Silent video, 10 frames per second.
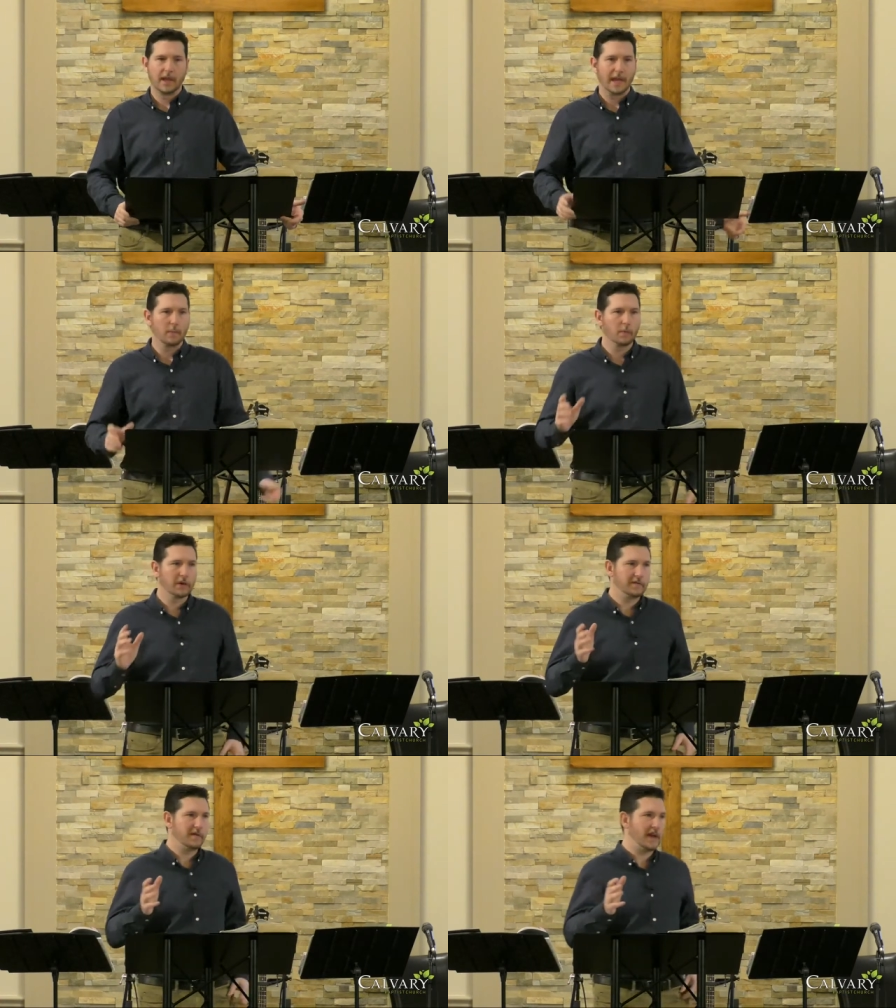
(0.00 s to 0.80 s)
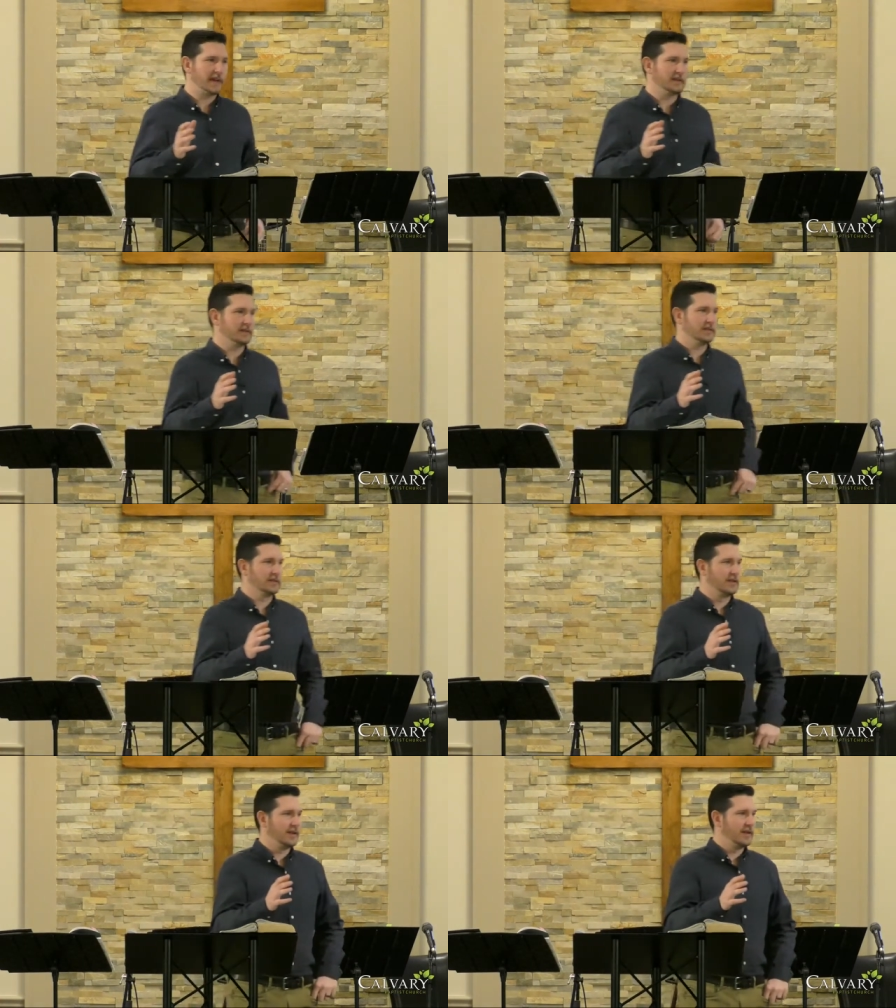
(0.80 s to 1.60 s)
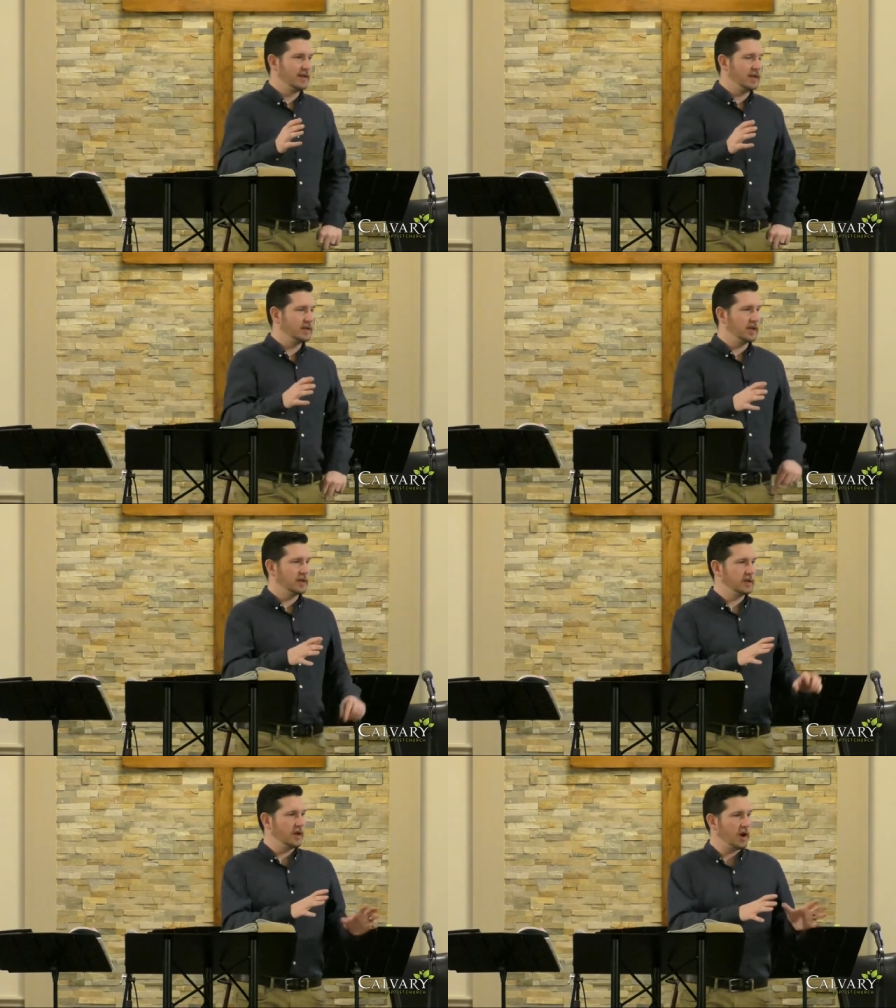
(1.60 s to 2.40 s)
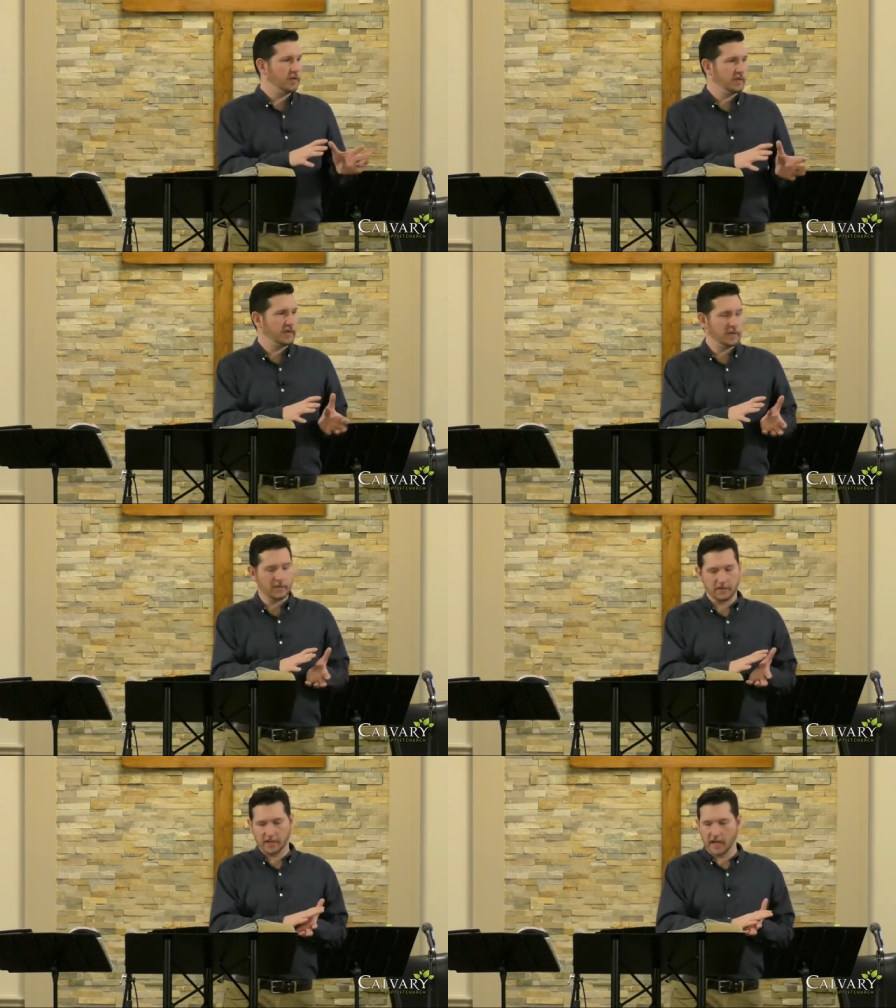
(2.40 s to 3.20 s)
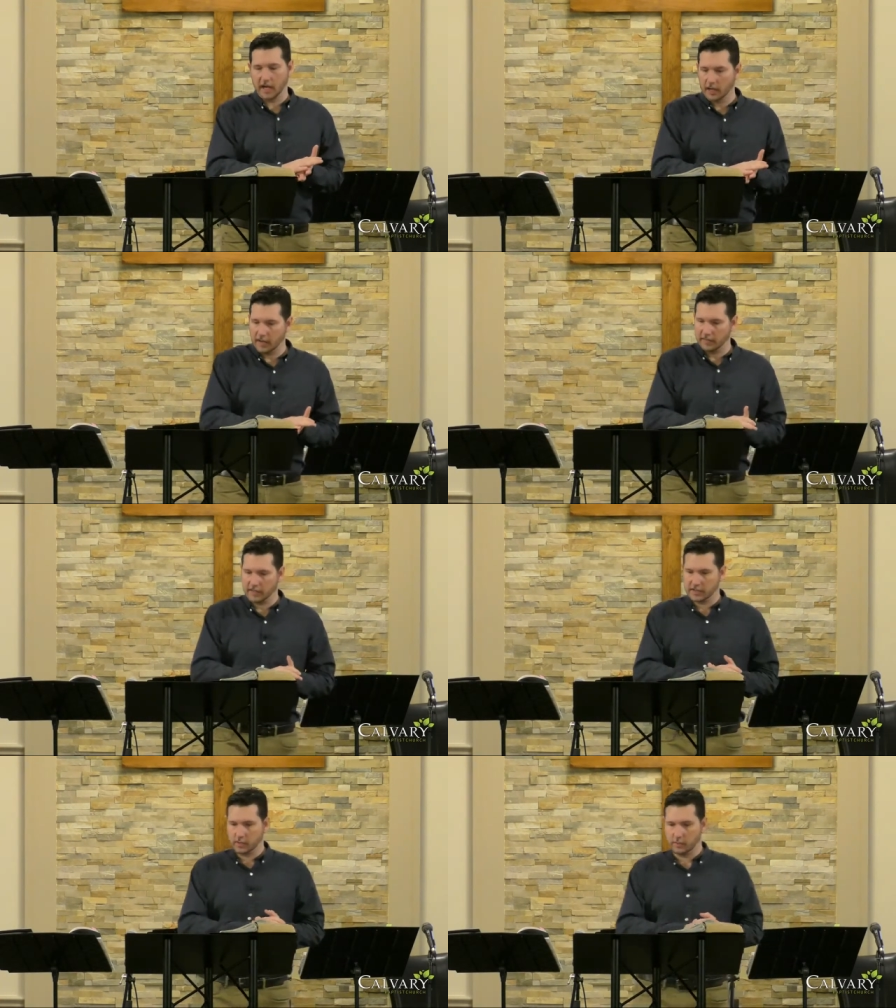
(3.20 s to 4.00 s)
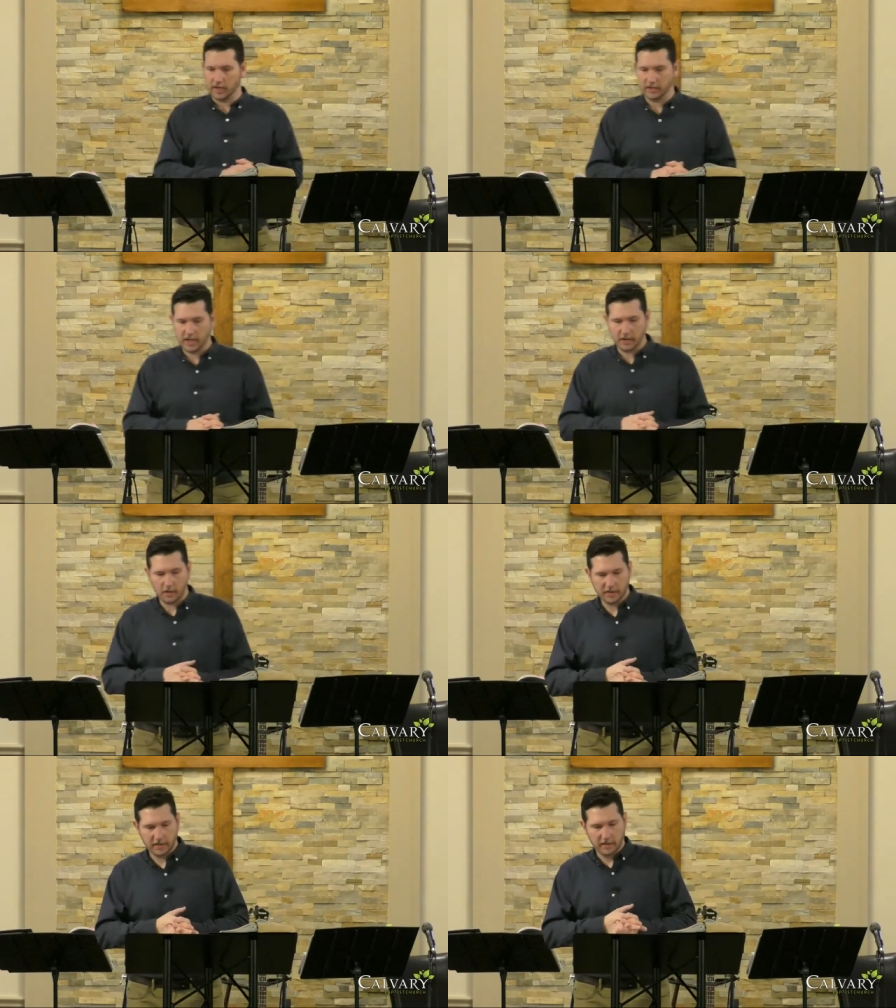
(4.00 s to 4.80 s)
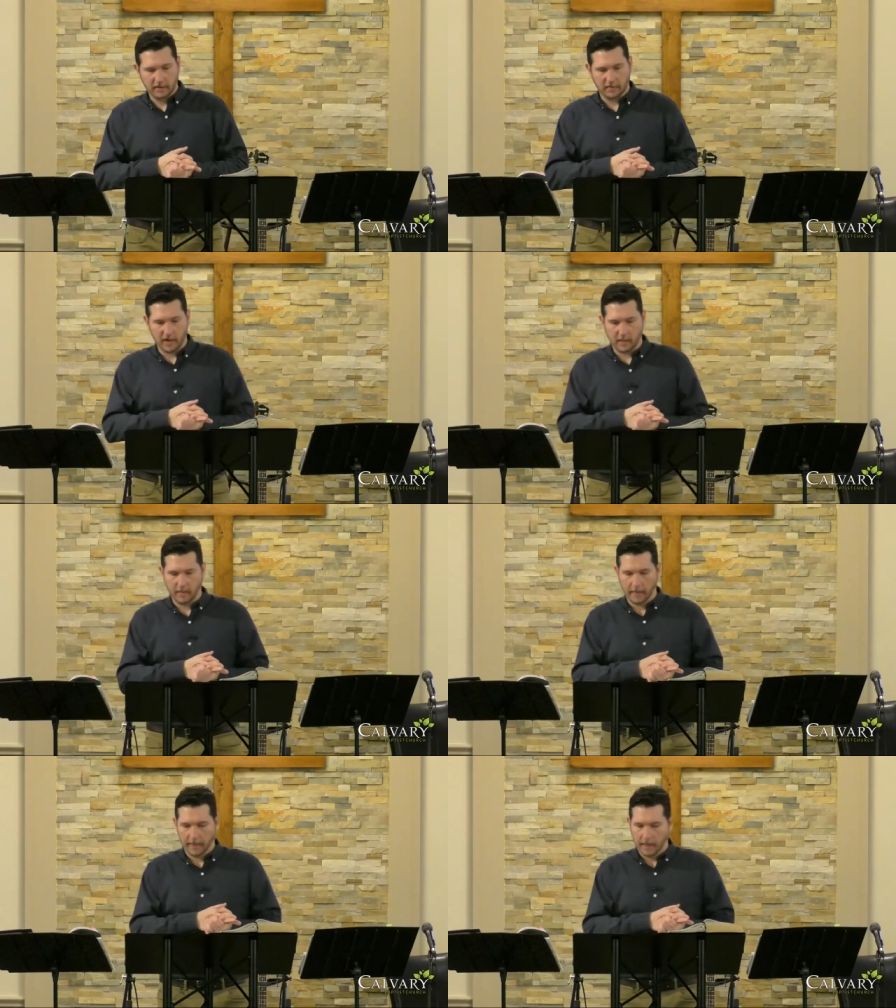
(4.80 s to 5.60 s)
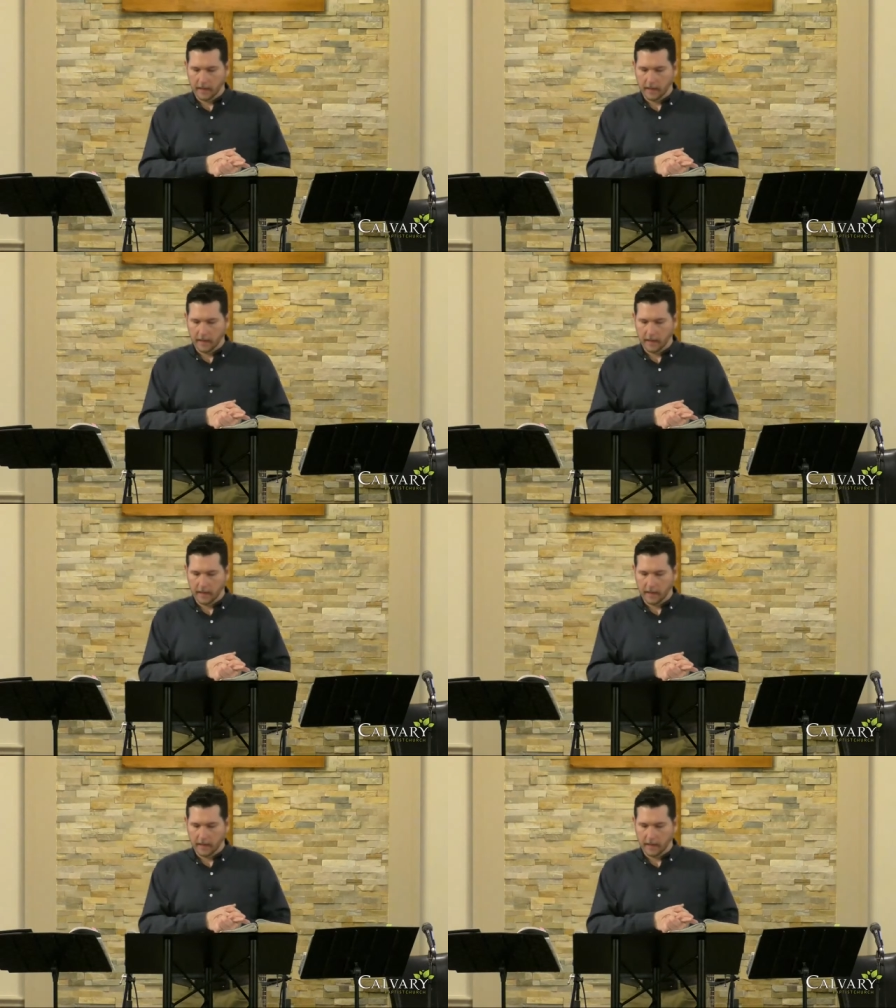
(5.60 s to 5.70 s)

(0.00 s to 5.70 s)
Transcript: And what we're going to find is that the author of Hebrews, and I love this so much, he goes from